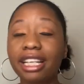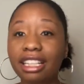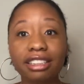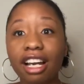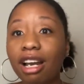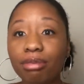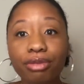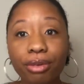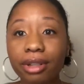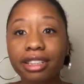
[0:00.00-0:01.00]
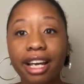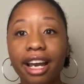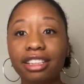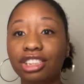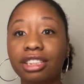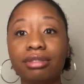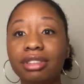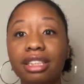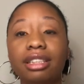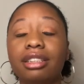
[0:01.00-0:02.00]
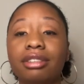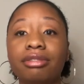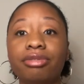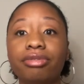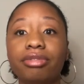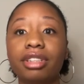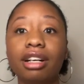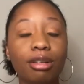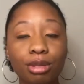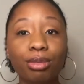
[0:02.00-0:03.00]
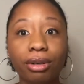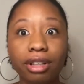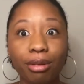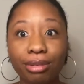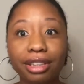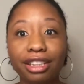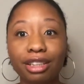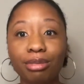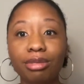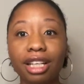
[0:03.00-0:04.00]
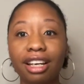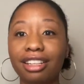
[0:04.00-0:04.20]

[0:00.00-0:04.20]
Any time before that, she really could have come and broken up with him.